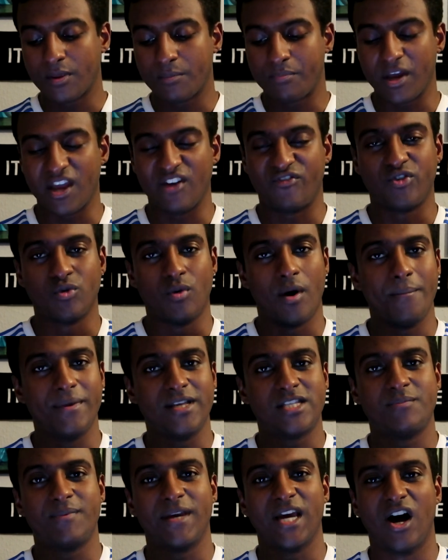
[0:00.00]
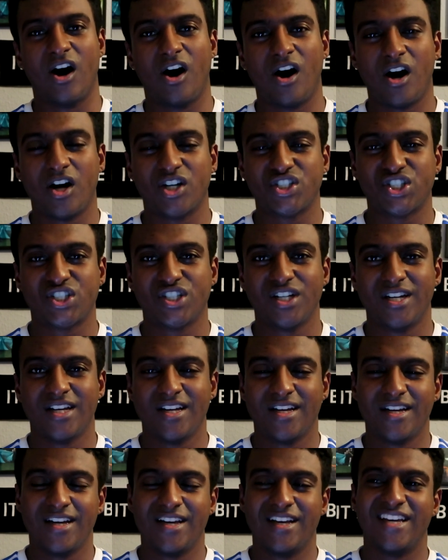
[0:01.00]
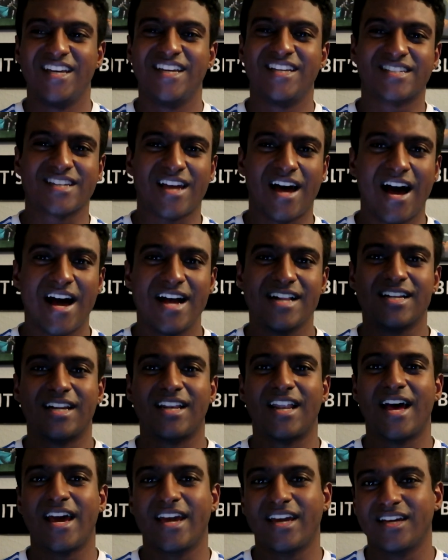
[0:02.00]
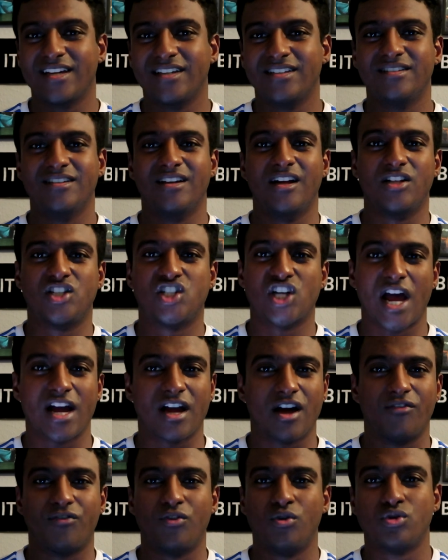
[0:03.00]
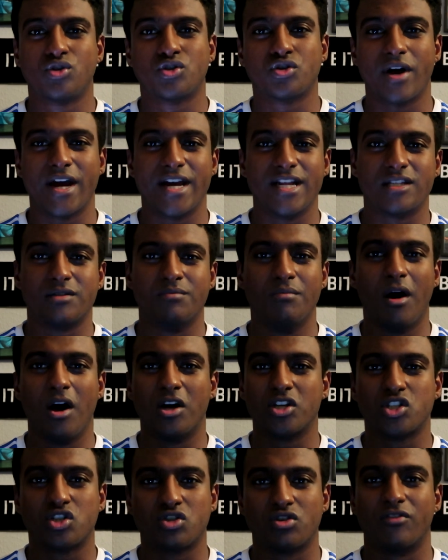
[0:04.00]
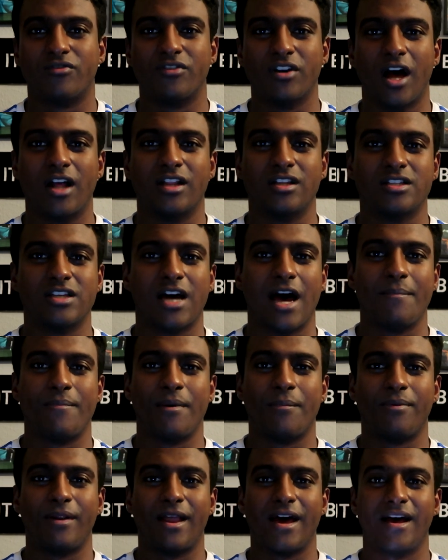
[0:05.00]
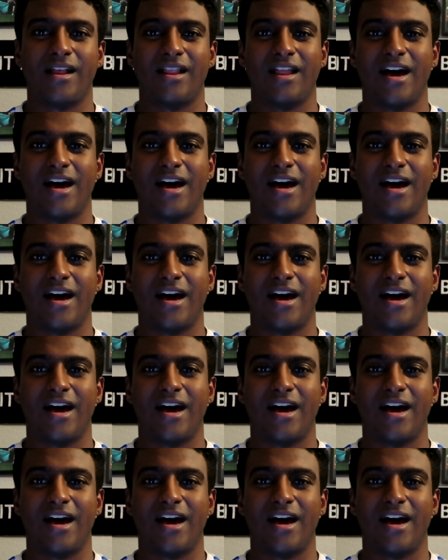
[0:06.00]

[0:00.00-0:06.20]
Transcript: but if you want me to be harsh, he's kind of like a jack-of-all-trades, master-of-none type of player.